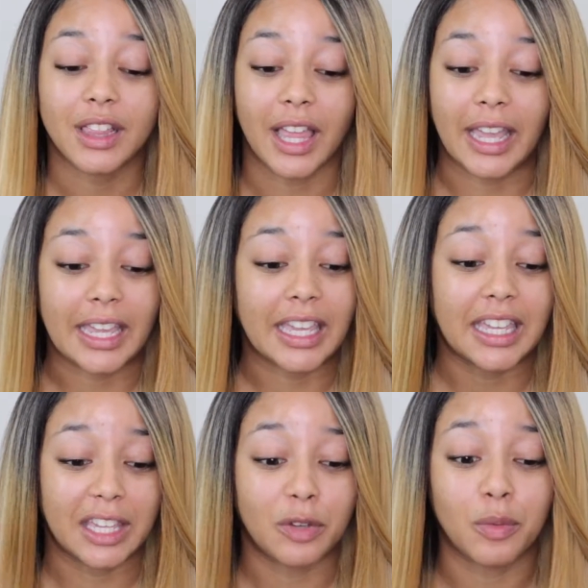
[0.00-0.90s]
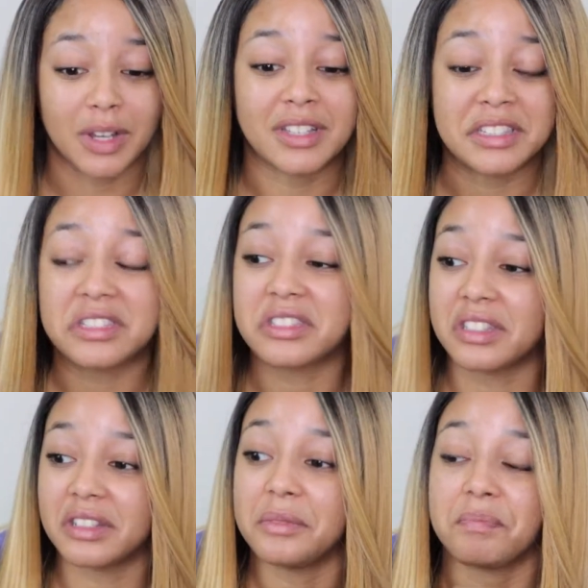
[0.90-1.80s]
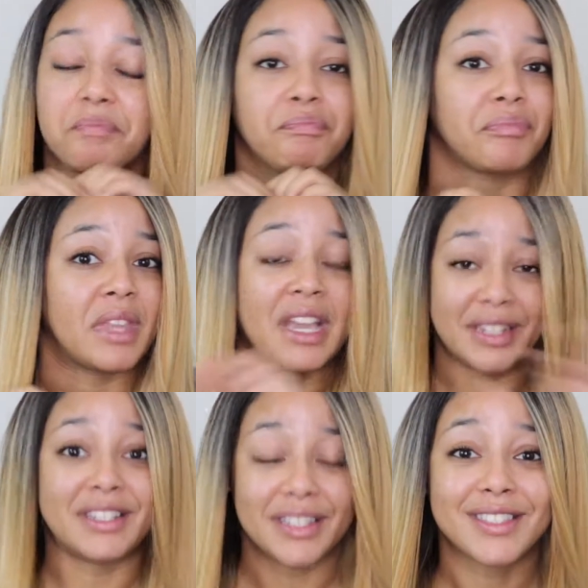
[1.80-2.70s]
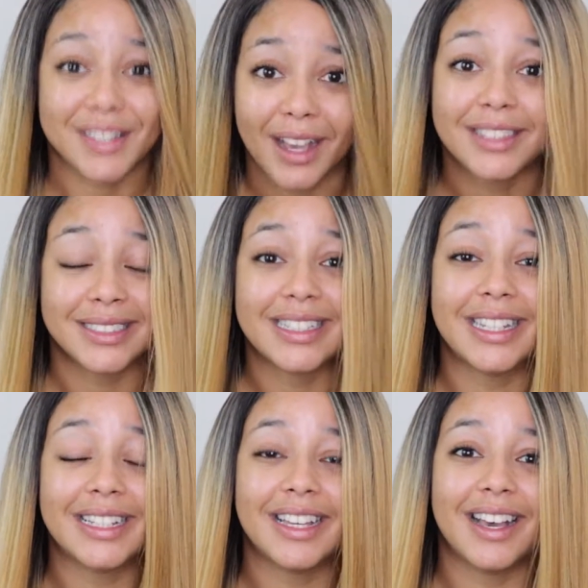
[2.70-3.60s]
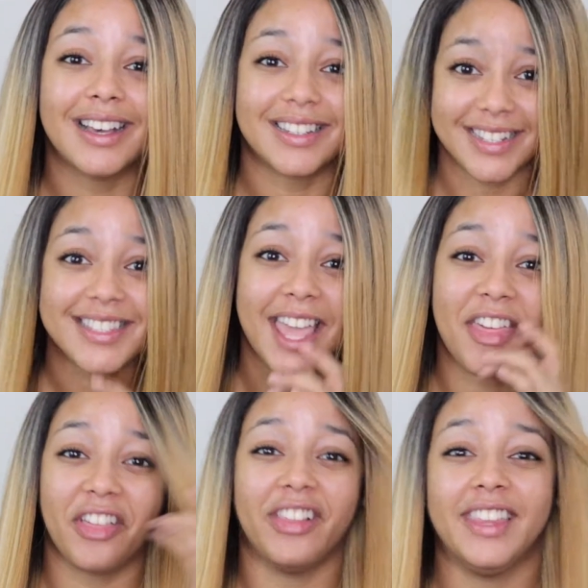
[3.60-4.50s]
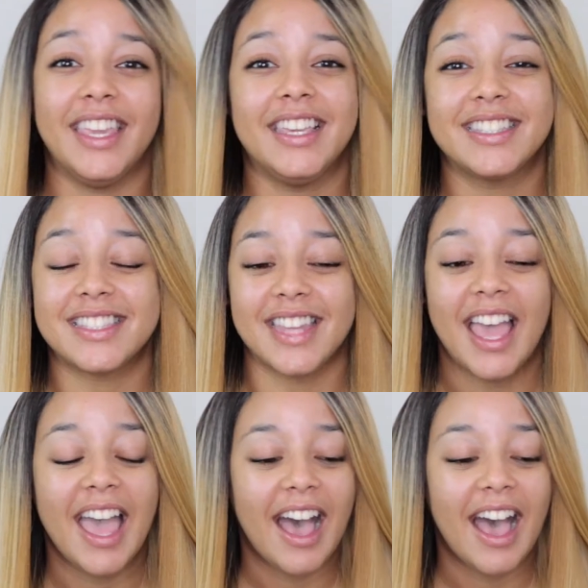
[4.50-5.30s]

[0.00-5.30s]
Like it was disgusting uh, to say the least.